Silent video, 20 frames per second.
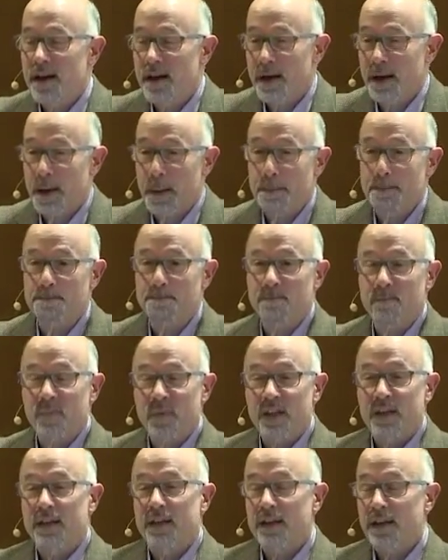Um,
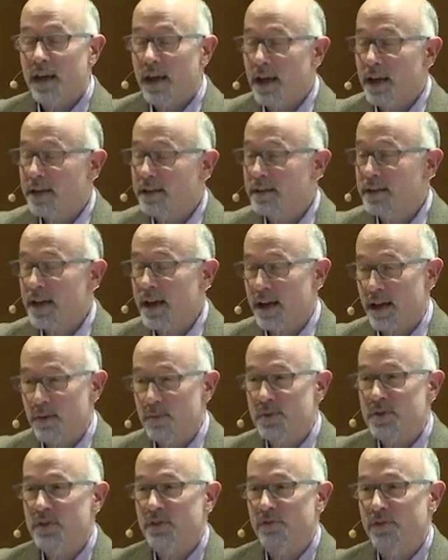and yeah,
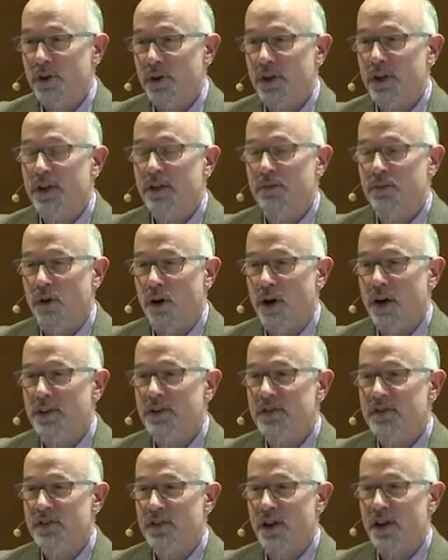it was a very
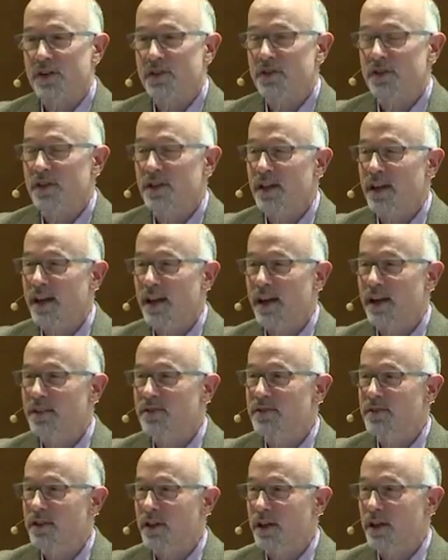long discussion,
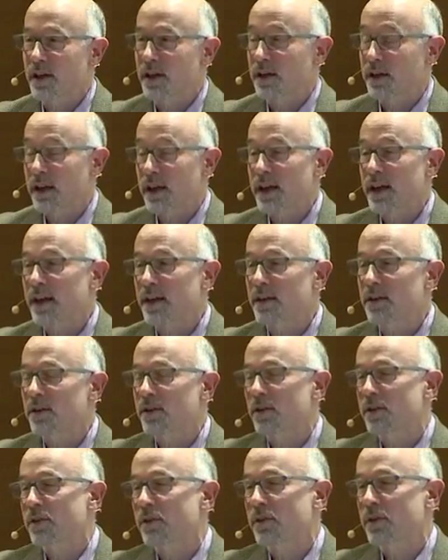and uh,
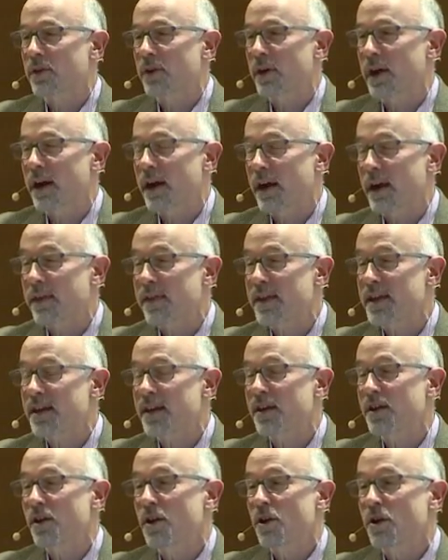I
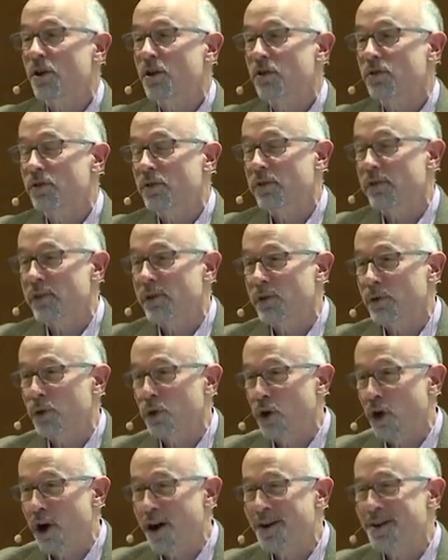think the
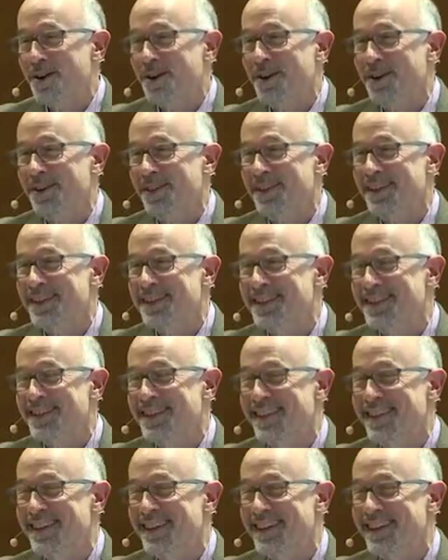longer the,
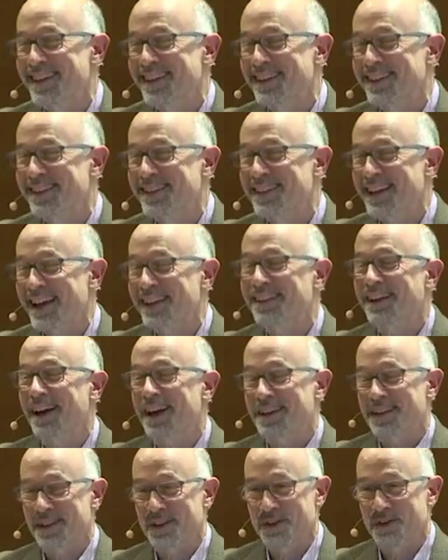the
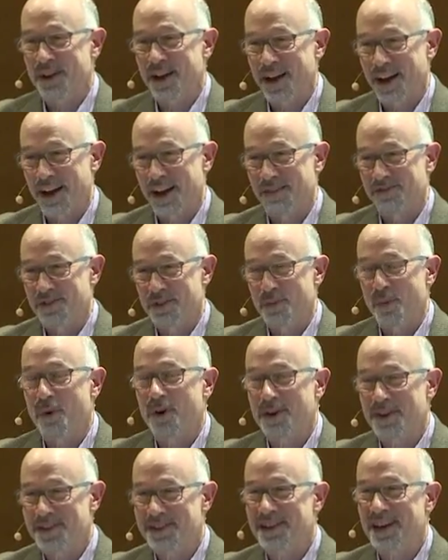deadline that you have, the
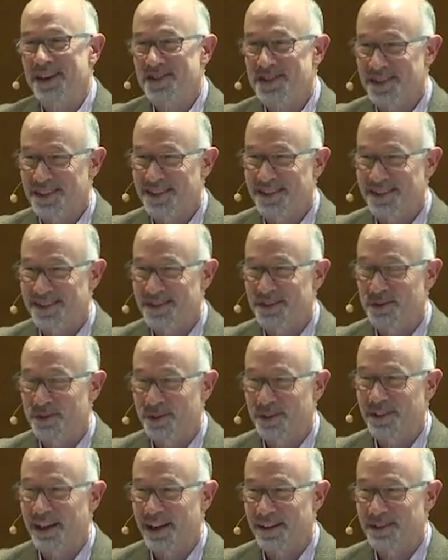more discussion
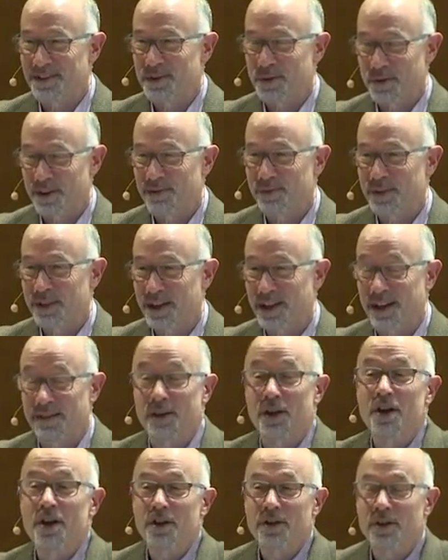you're allowed, you're able to
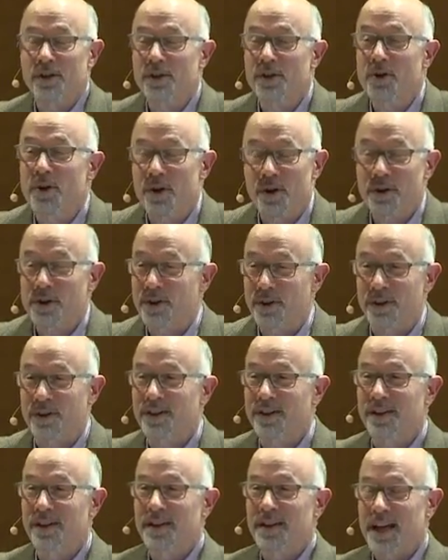have. The New
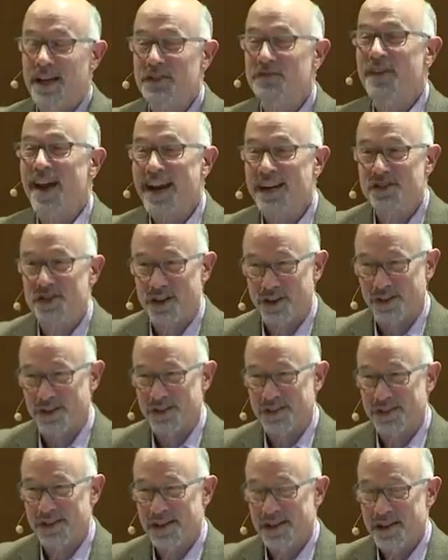Yorker has fact
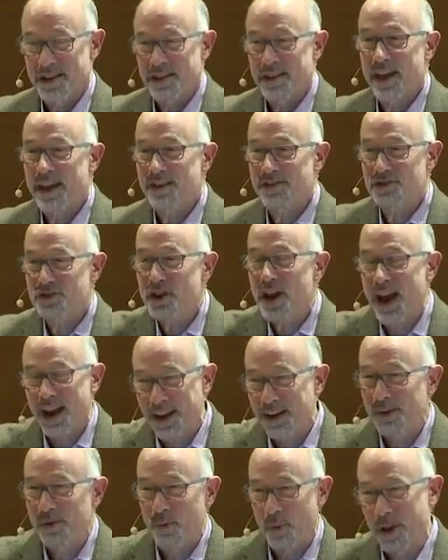checkers they
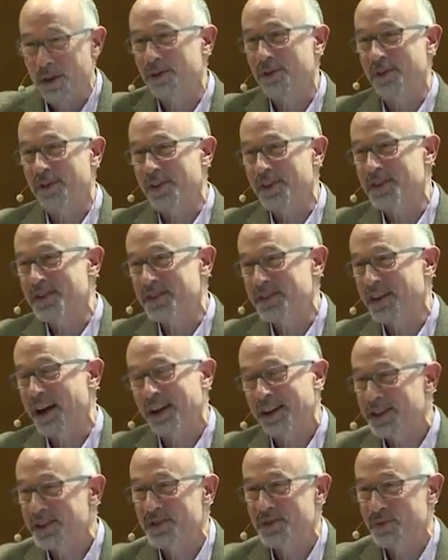check whether the
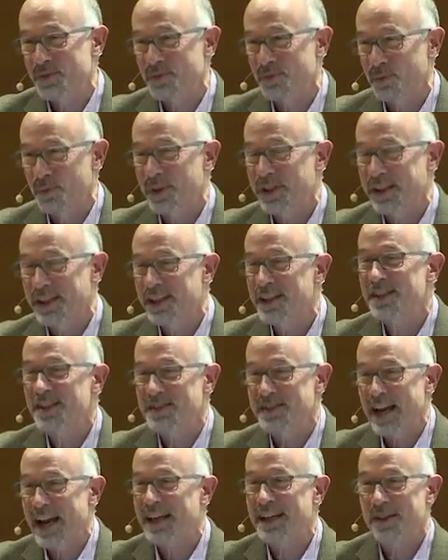sun is really
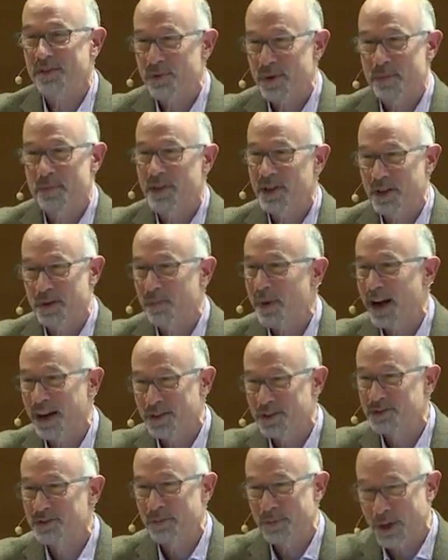is 93 million
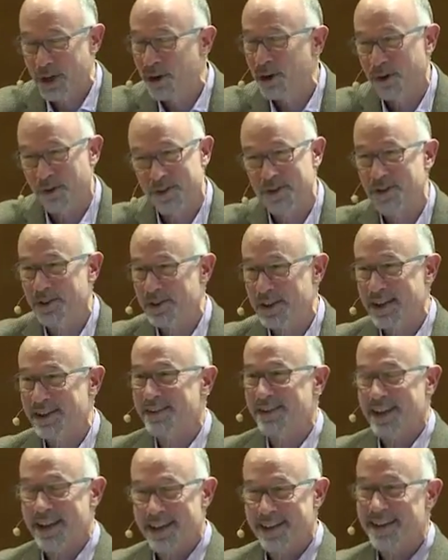miles from the Earth. You know,
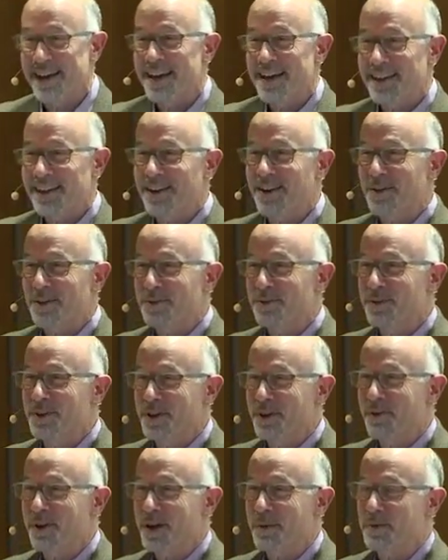they, they, they go through
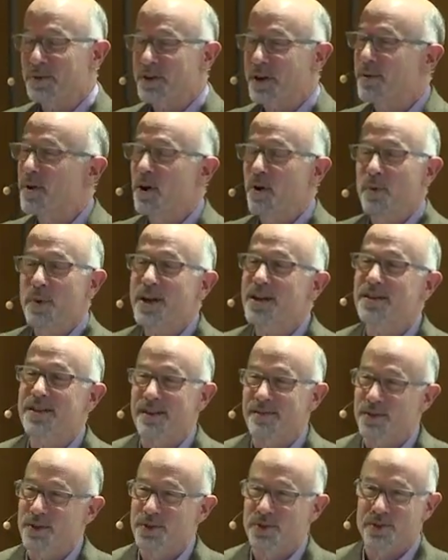an incredible job. We could
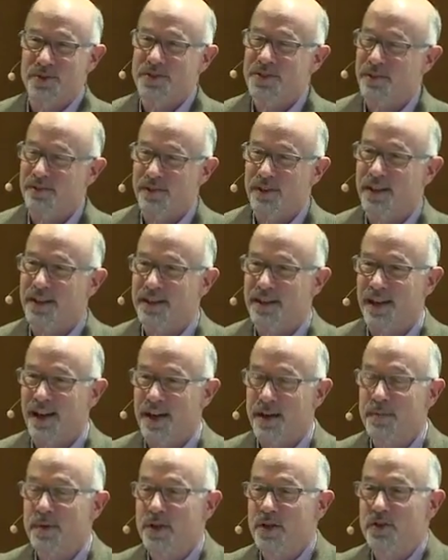never do stuff like that.
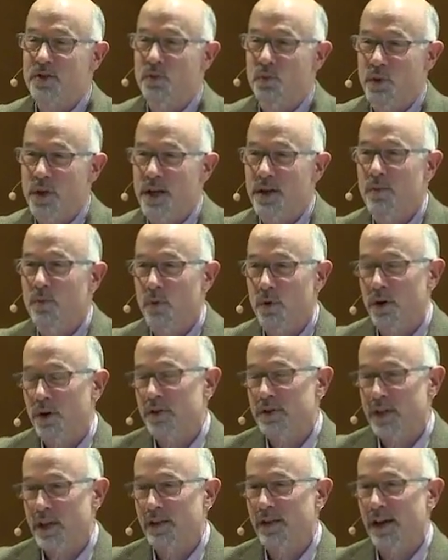I mean, because we
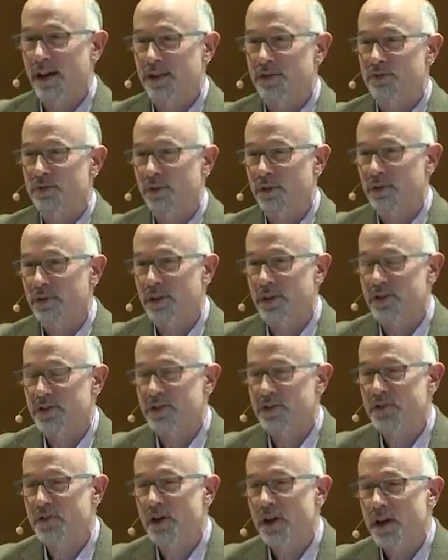were deadline
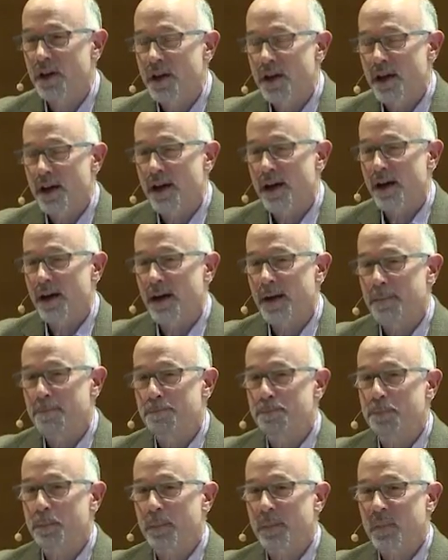journalists.
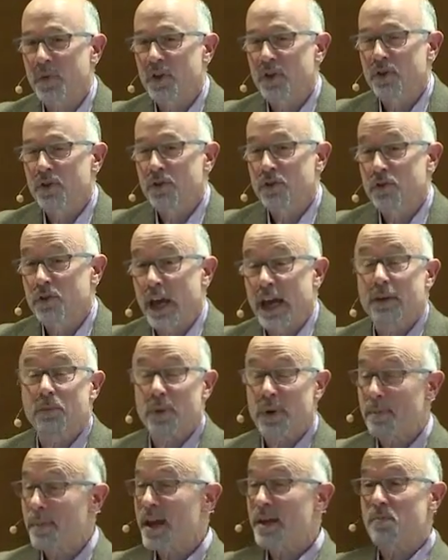Um,
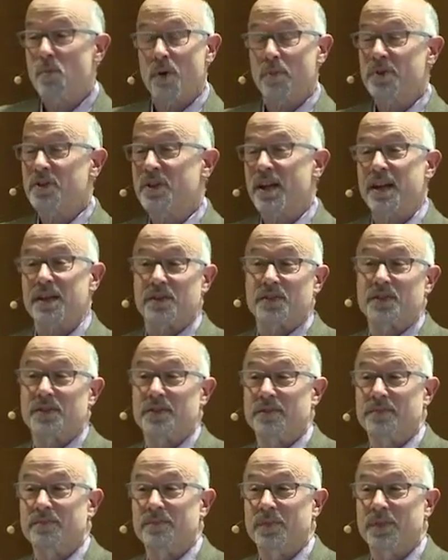and we made more
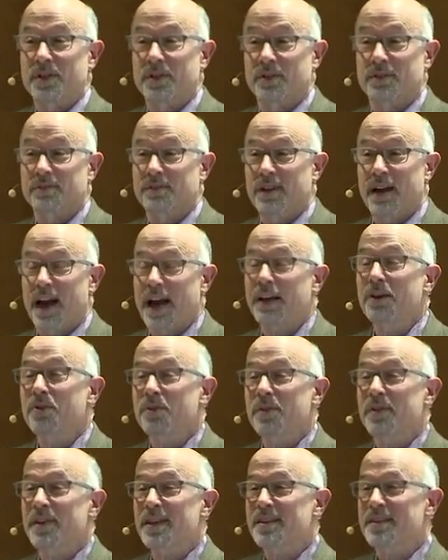mistakes. You know? I
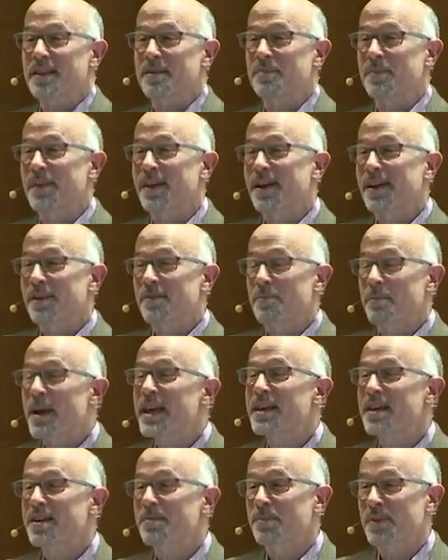don't think that
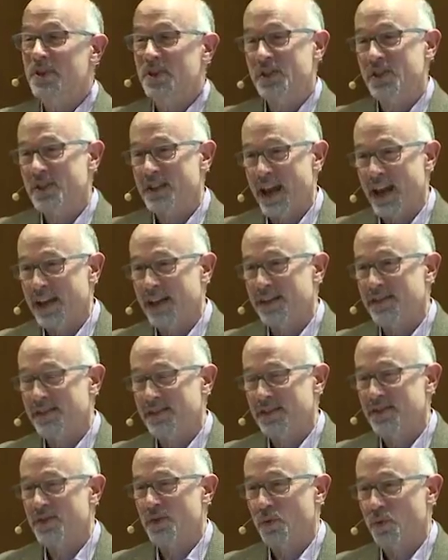making
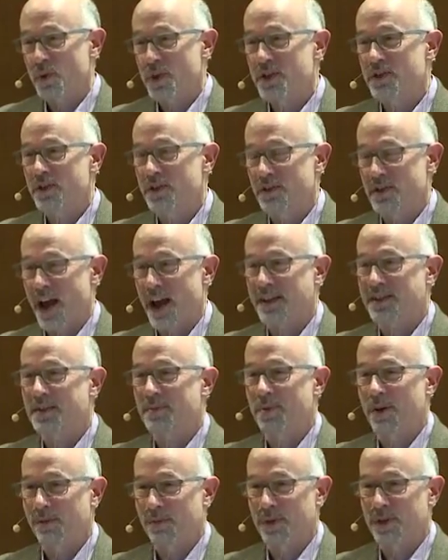mistakes is a reason not
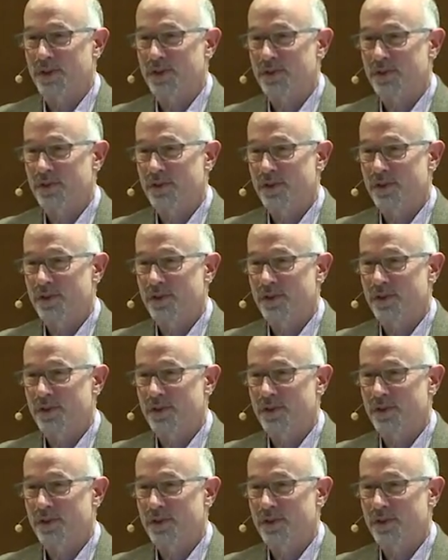to publish.